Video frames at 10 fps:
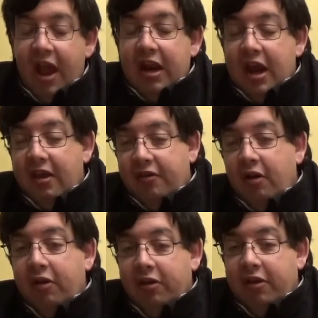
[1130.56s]
has
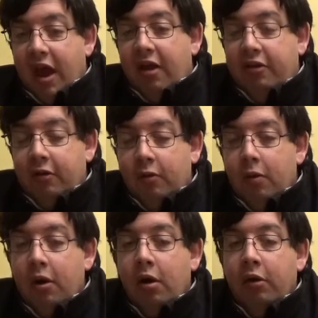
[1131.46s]
all the talent in
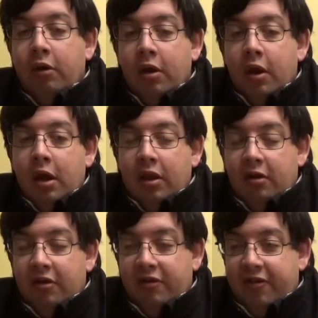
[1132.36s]
the world.
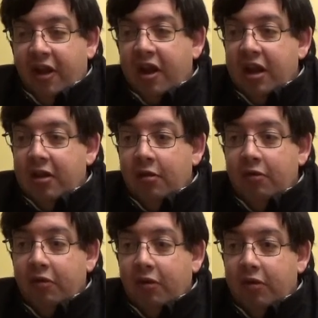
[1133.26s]
They're just stuck in
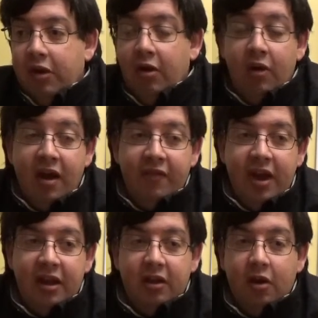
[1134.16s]
neutral. They don't have
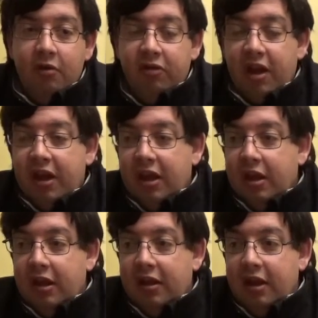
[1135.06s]
a head coach that
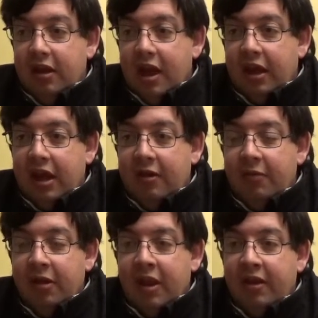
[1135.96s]
can get
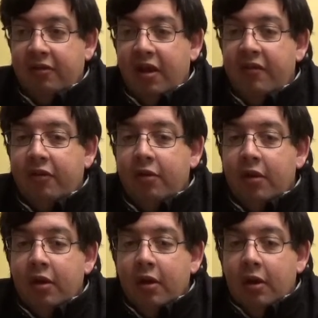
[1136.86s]
them to the next level,
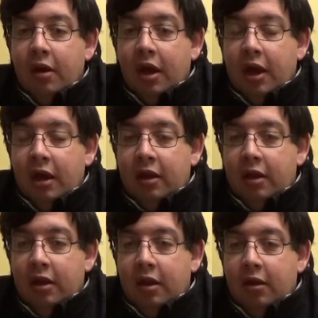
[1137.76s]

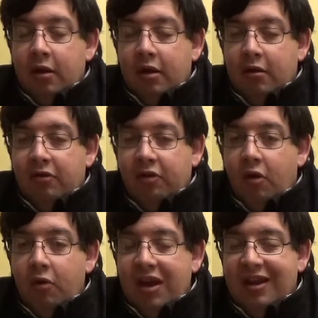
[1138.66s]
and they're
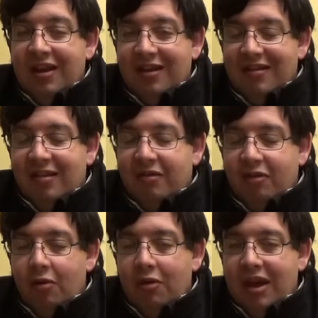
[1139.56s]
so
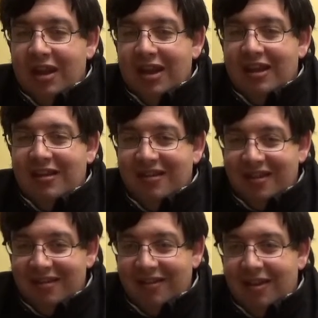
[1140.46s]

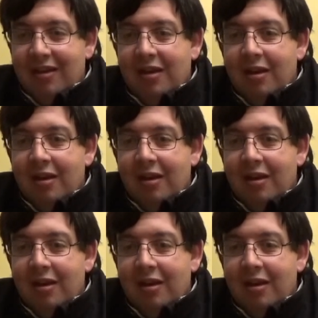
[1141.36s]
inconsistent.